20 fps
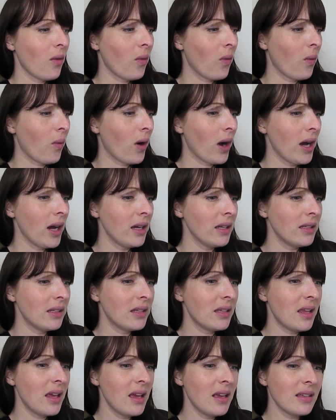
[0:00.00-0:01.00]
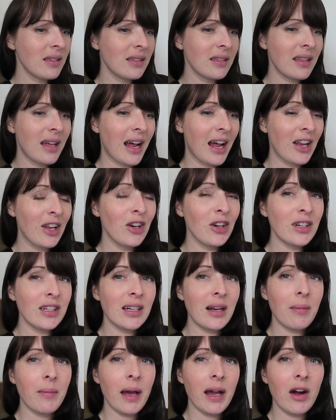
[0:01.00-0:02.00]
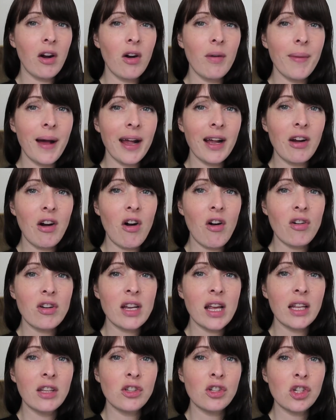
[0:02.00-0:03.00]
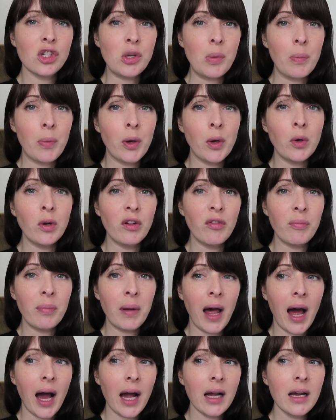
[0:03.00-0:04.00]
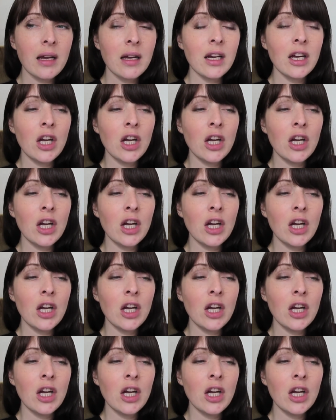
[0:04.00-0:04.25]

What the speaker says: what's this? And then I looked and I'm like, oh my god, it's just a pool of black.